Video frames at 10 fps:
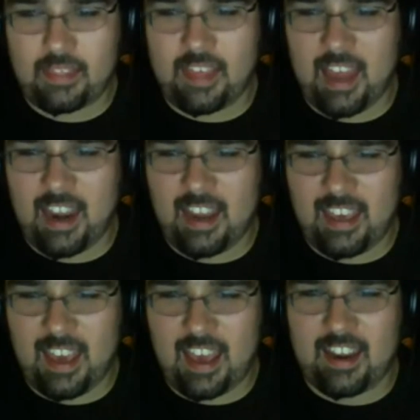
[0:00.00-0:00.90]
then
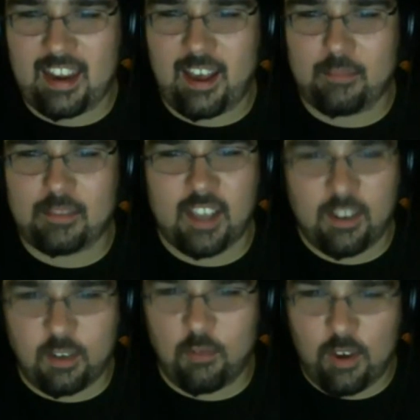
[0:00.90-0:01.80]
again,
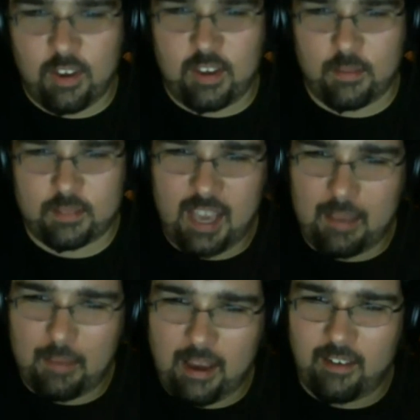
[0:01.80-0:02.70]
Zelda Williams
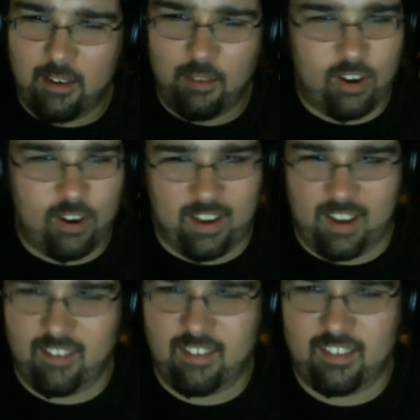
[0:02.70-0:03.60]
came out
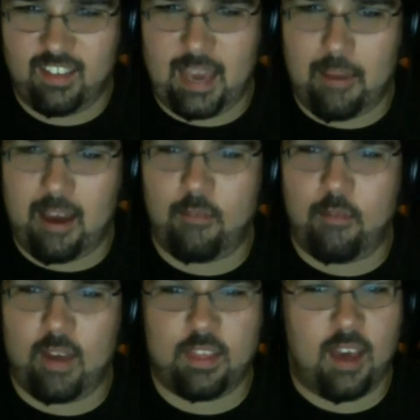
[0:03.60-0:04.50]

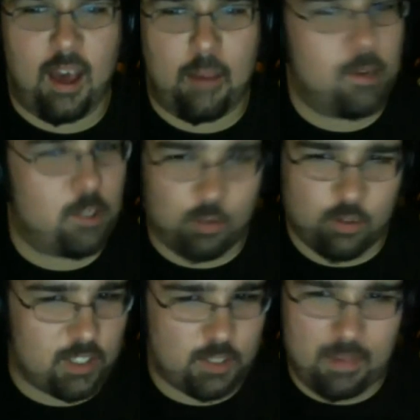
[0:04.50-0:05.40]
with
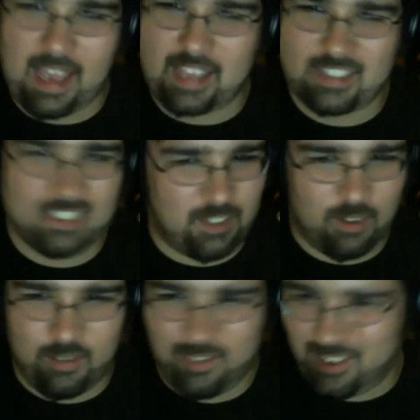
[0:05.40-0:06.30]
Majora's Mask,
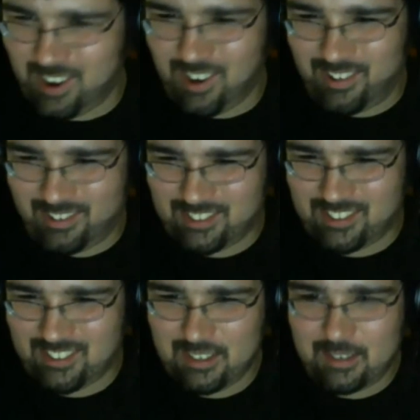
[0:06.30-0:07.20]
so who knows?